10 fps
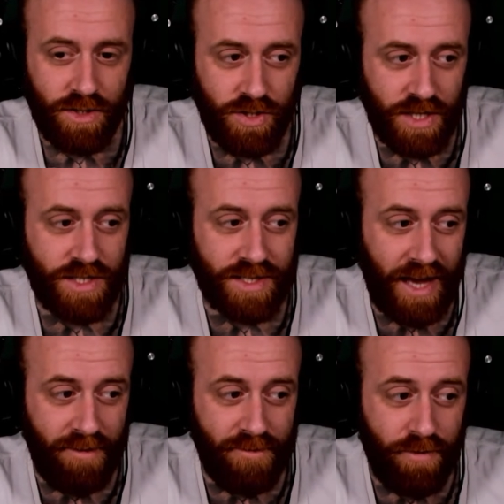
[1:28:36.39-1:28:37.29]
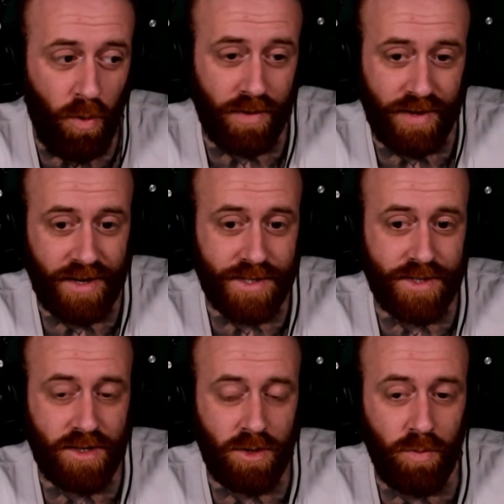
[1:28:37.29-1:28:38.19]
Jesus came for
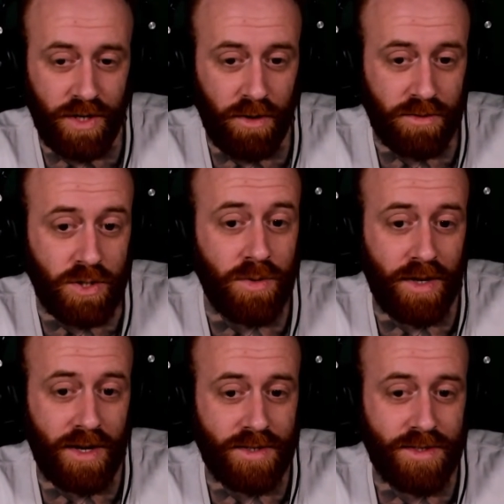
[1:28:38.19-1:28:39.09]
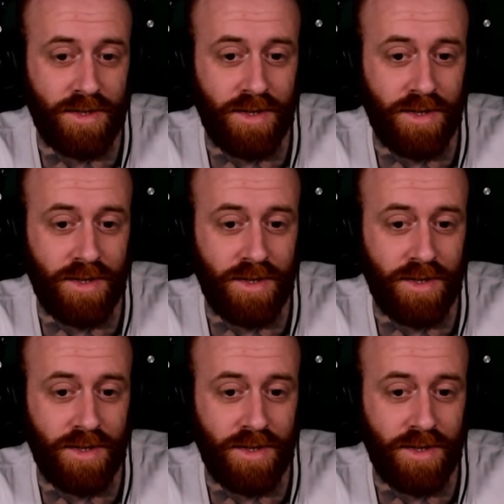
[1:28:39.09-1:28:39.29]
this. We don't do this.